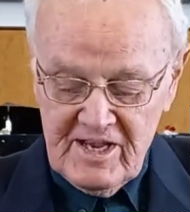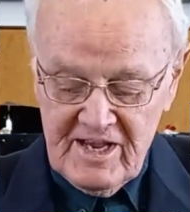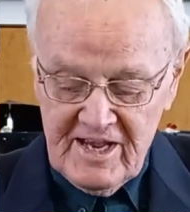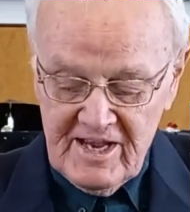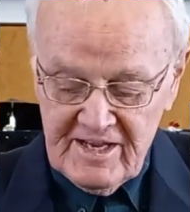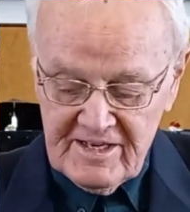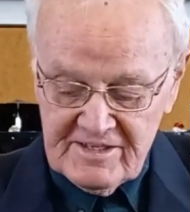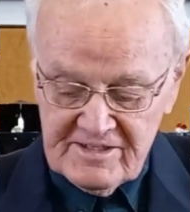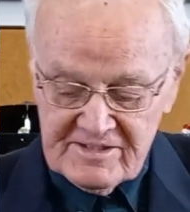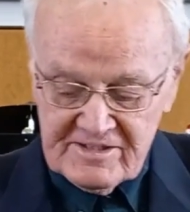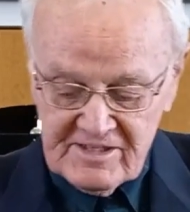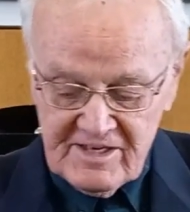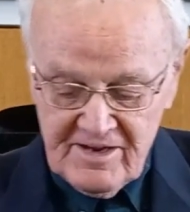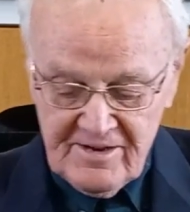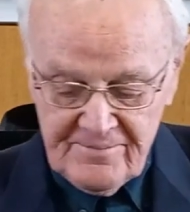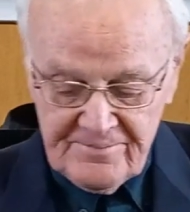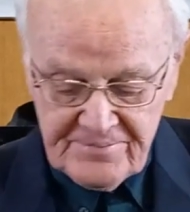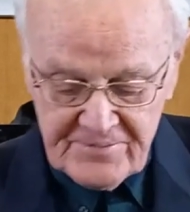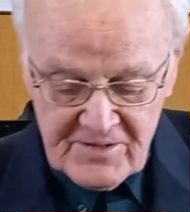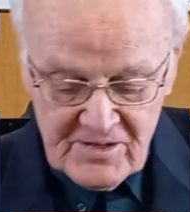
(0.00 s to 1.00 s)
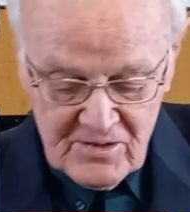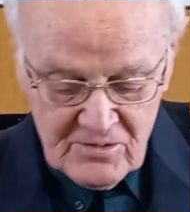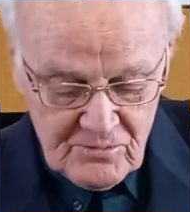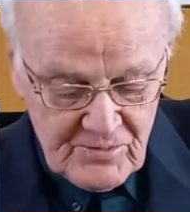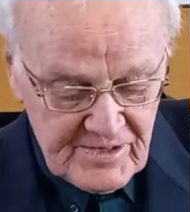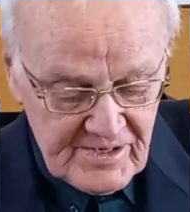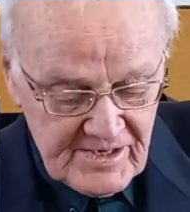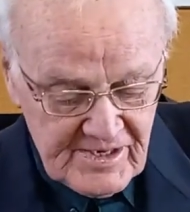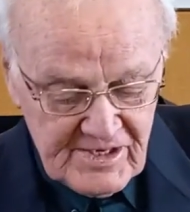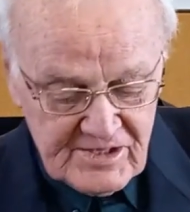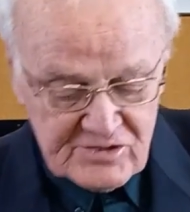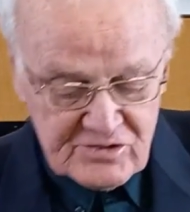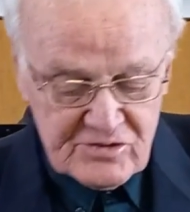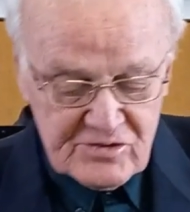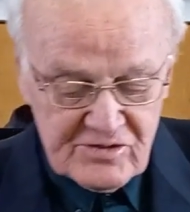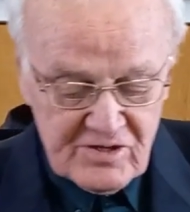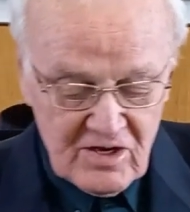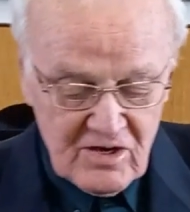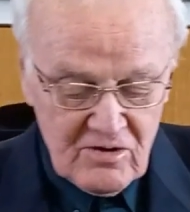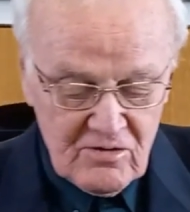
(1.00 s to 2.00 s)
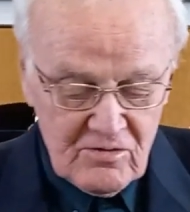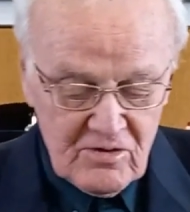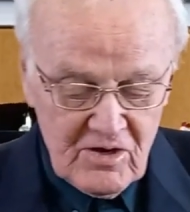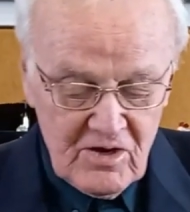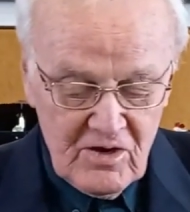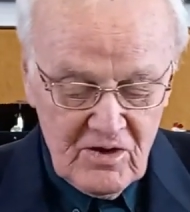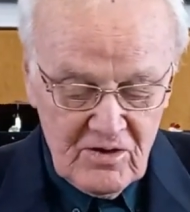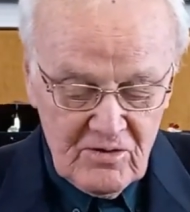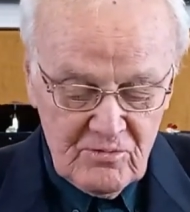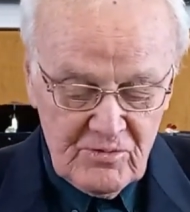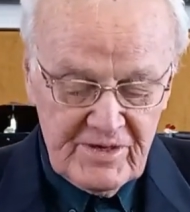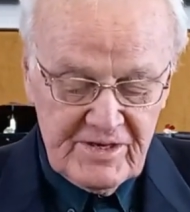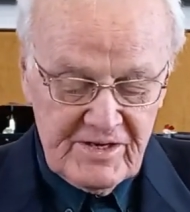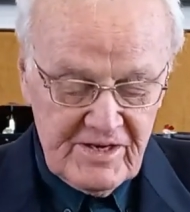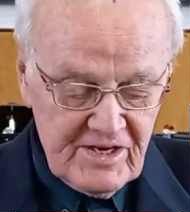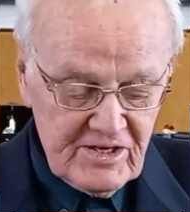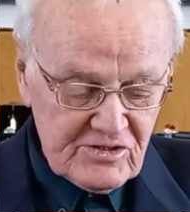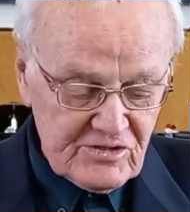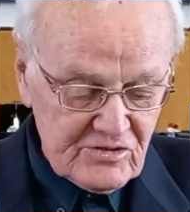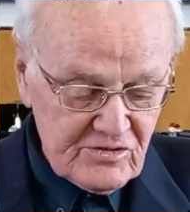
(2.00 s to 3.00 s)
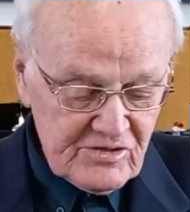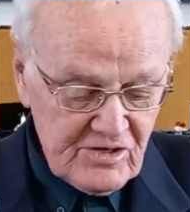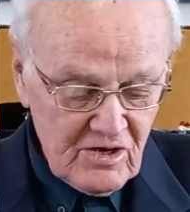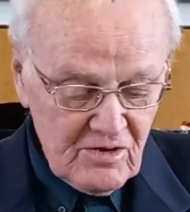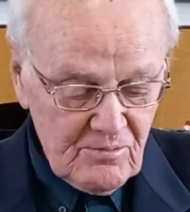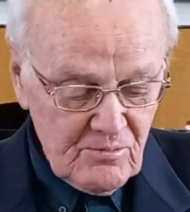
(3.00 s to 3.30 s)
and we need to know